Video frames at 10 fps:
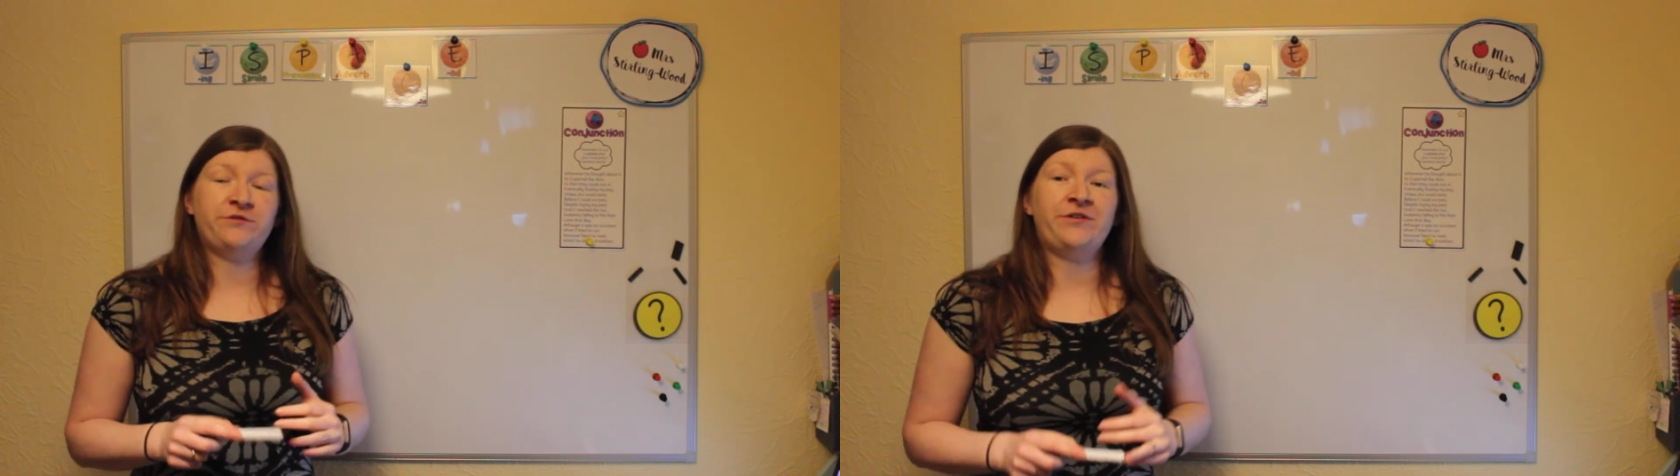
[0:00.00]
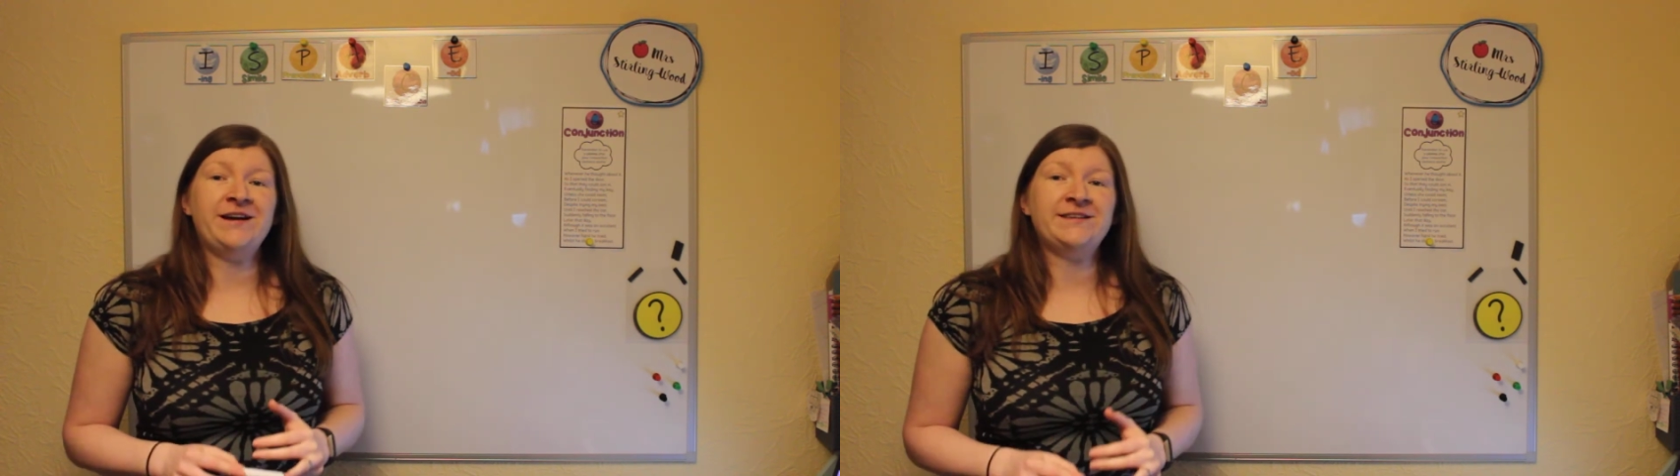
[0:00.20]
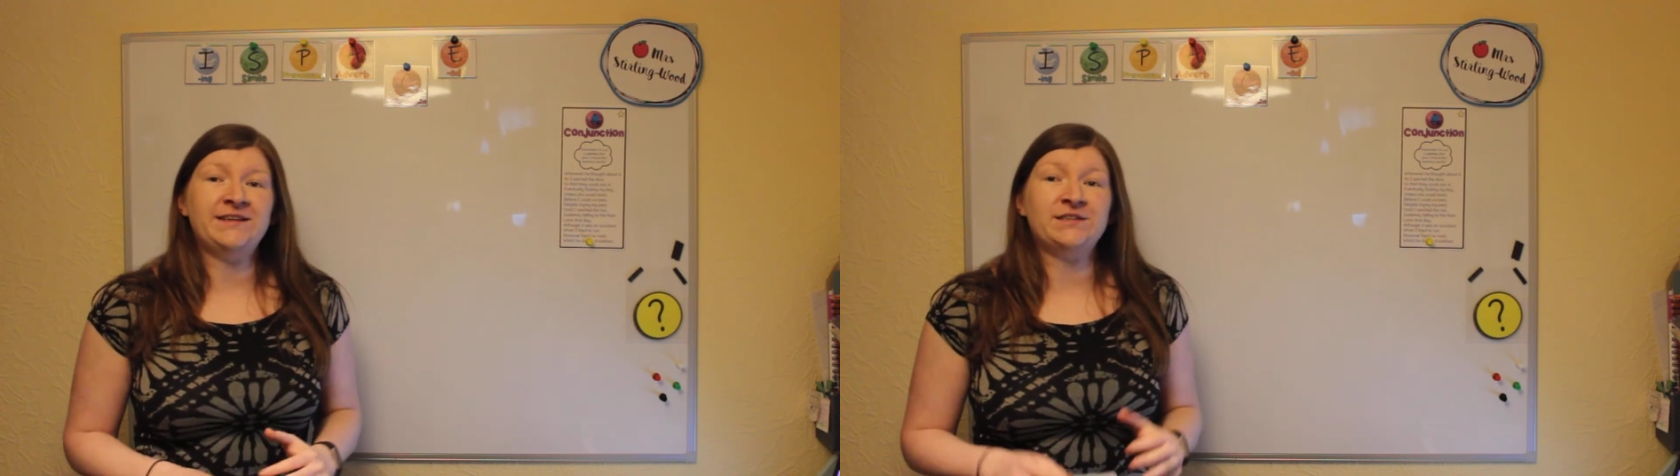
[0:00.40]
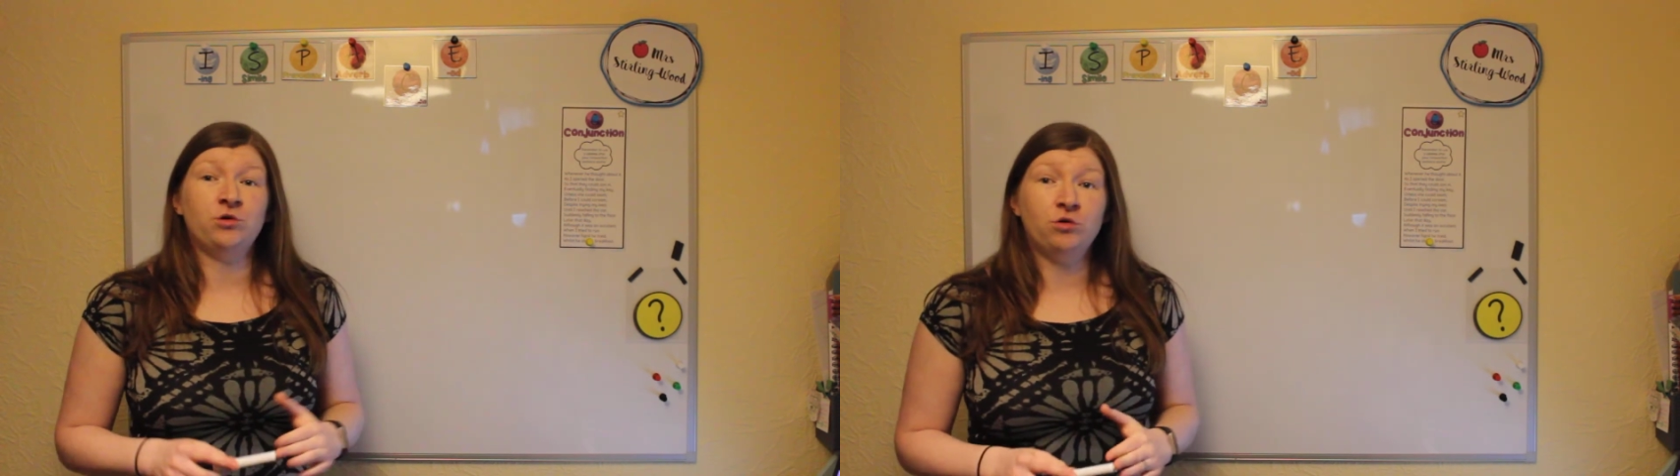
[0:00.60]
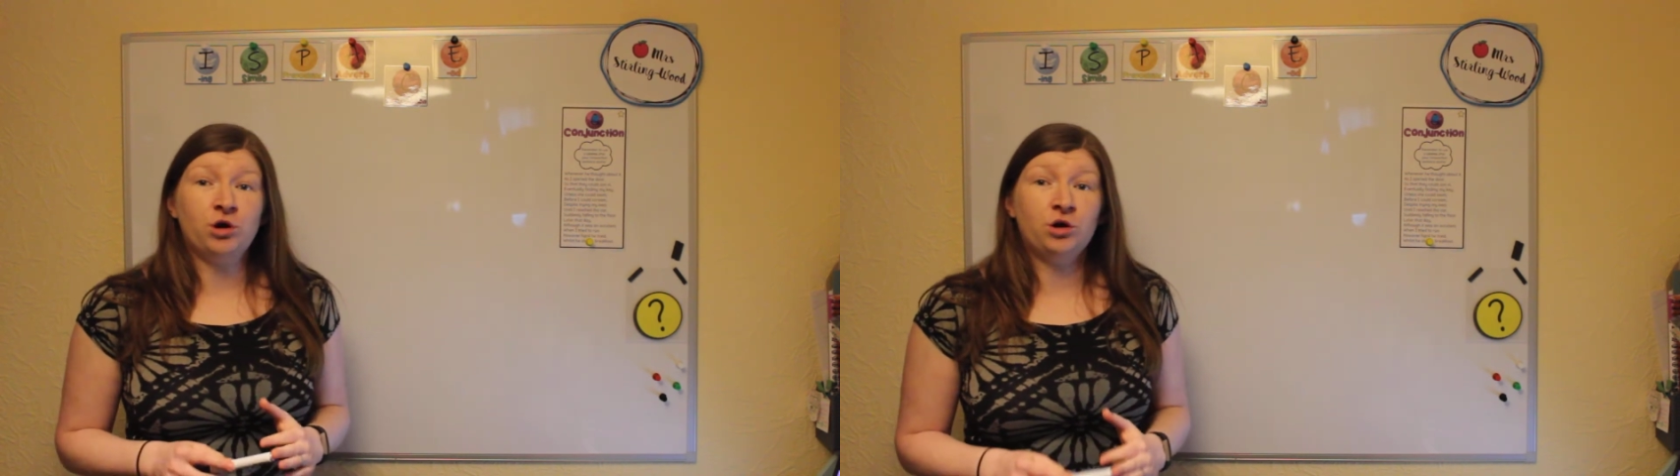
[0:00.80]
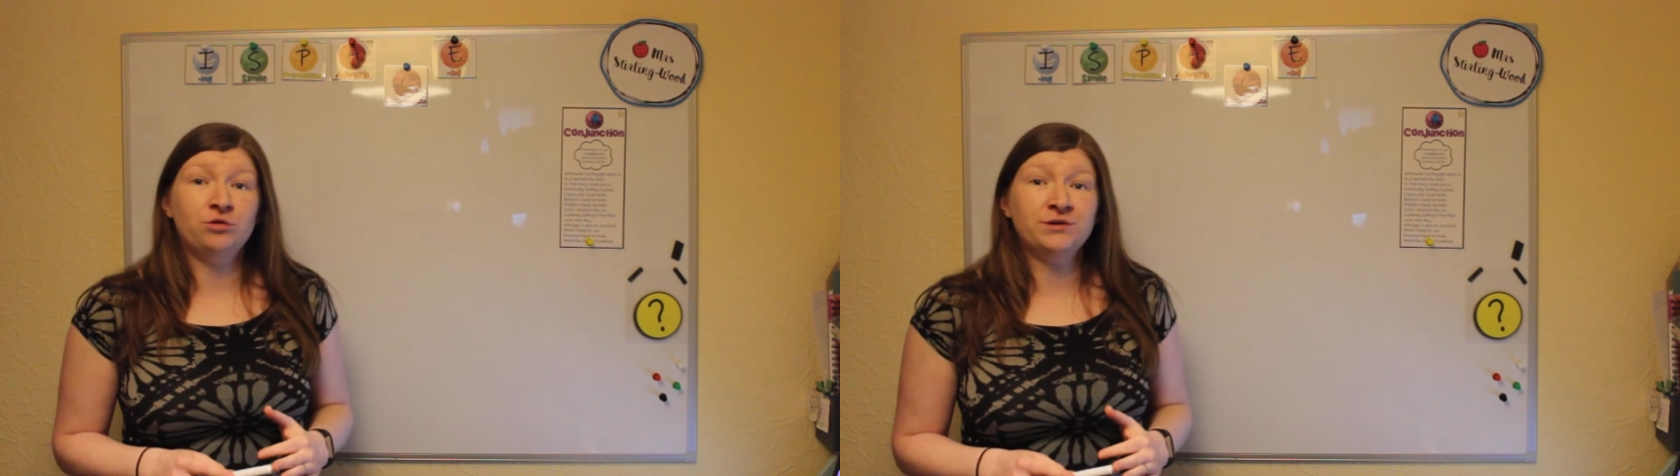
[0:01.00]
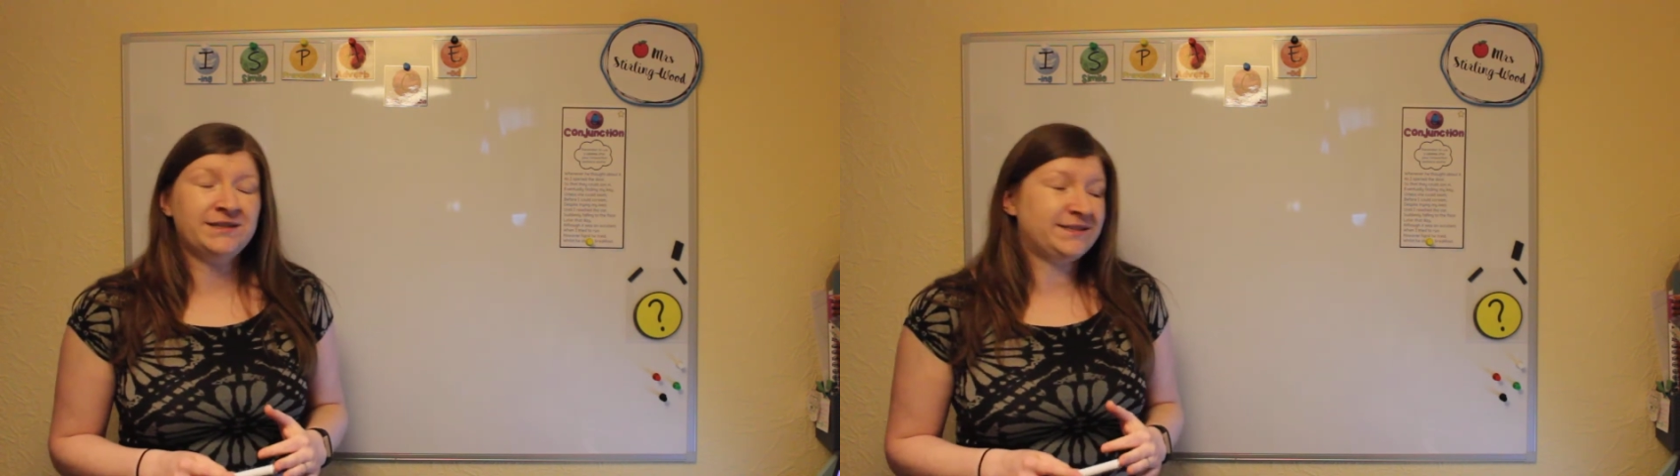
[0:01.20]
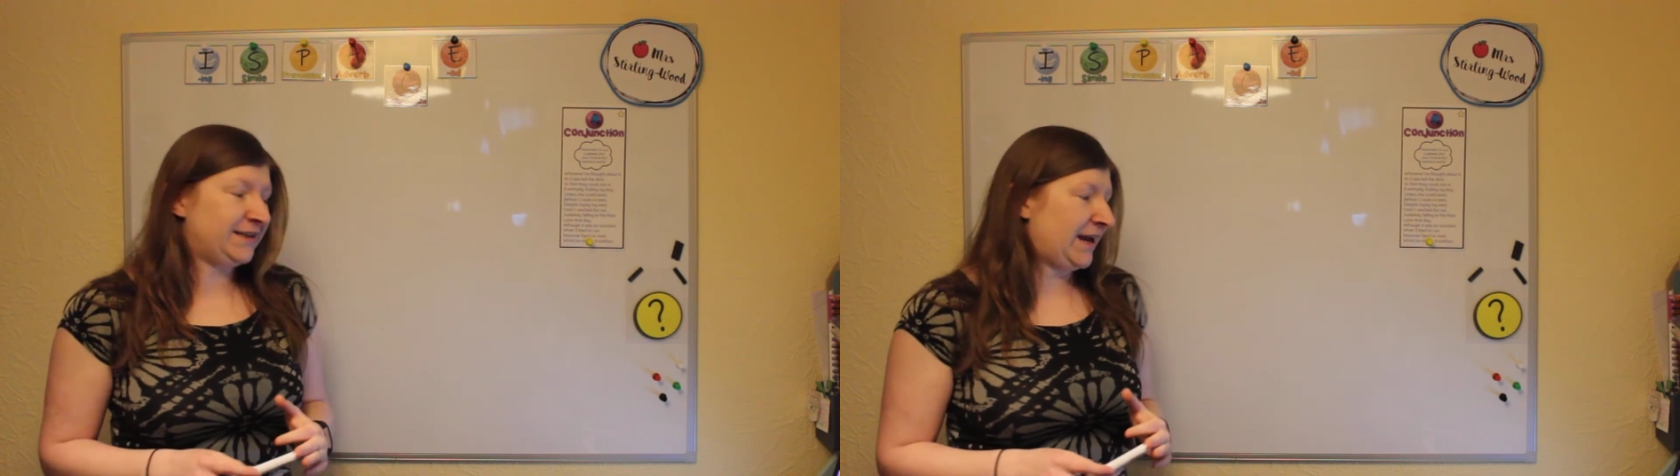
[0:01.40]
phrases or
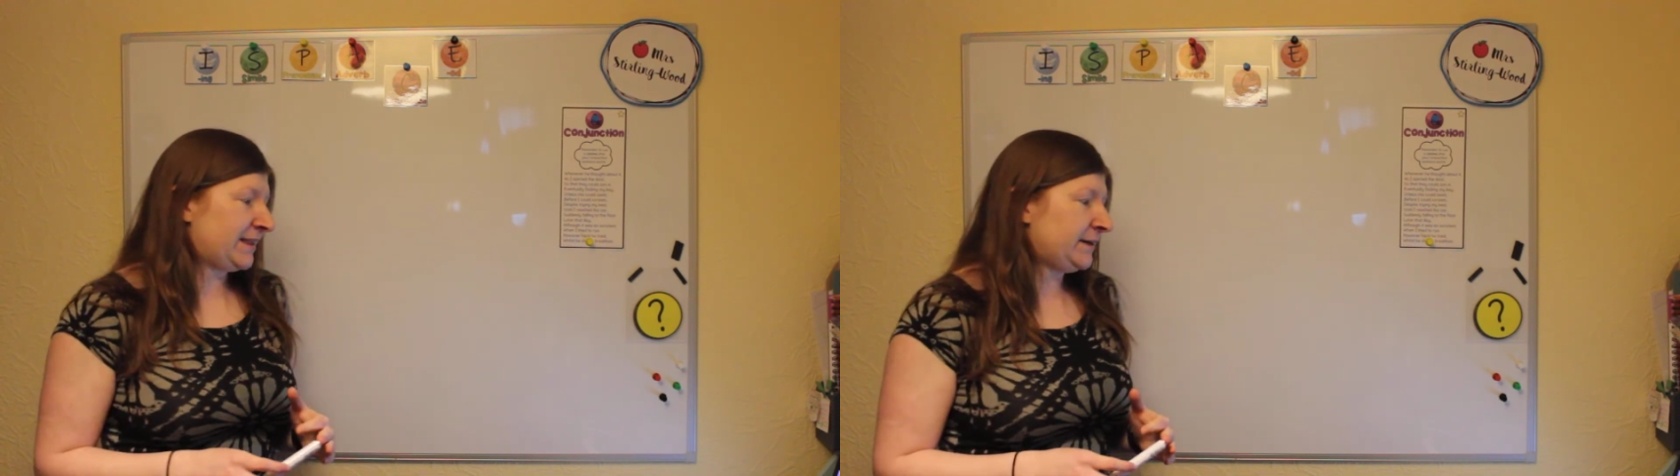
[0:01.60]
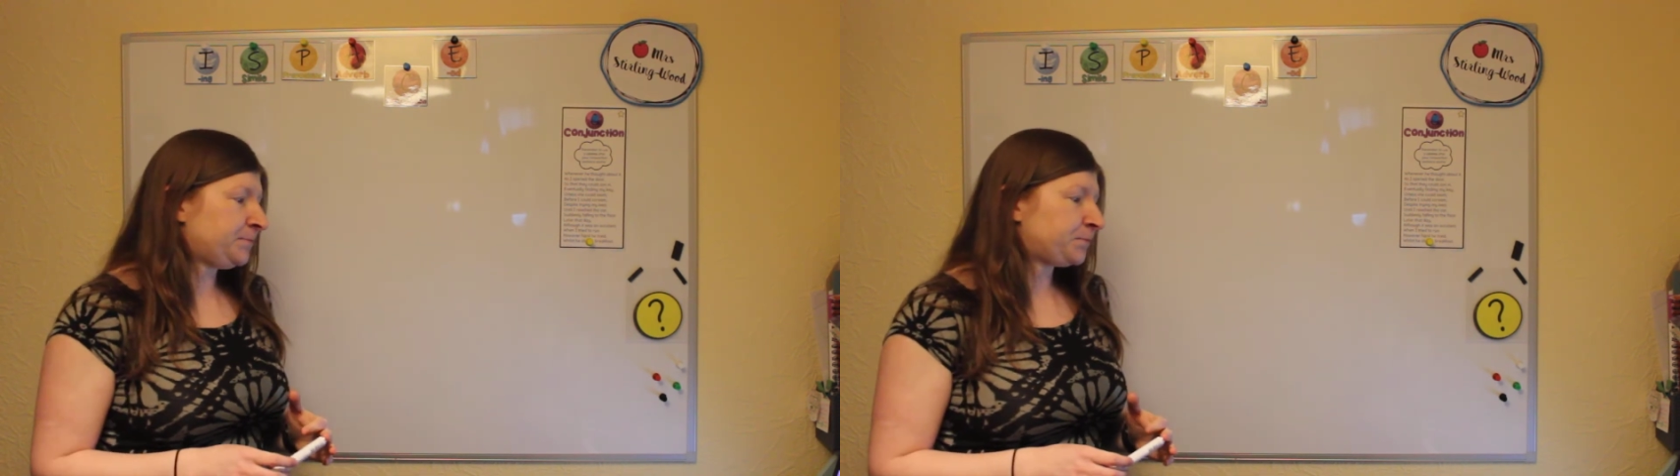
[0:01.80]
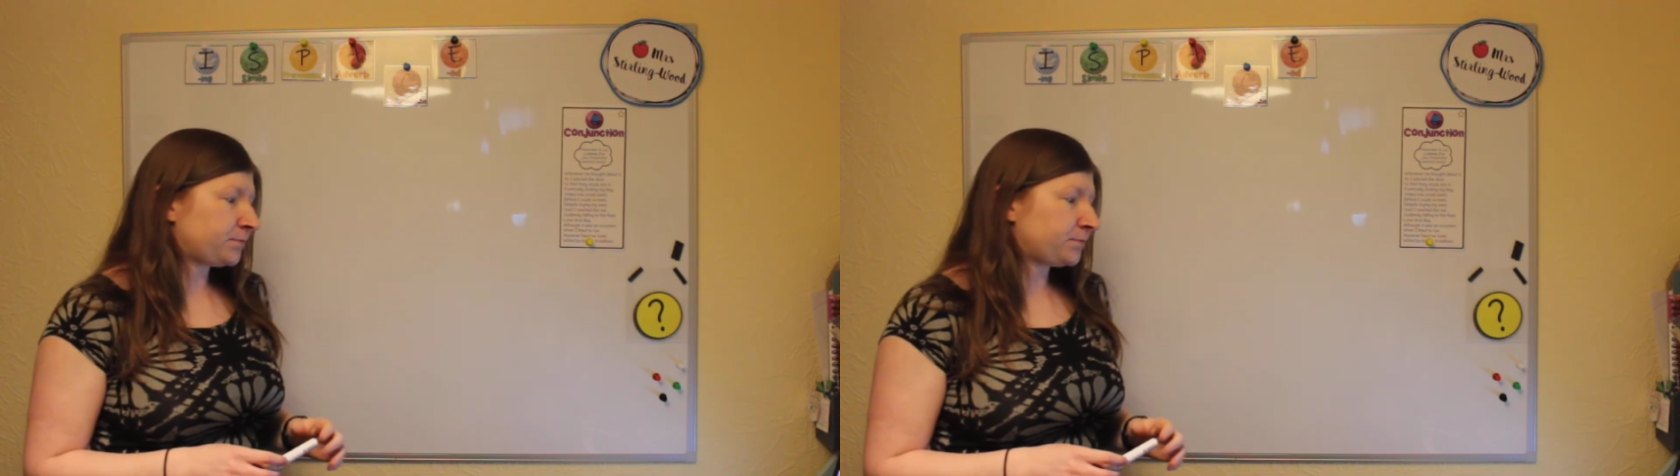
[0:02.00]
clauses together,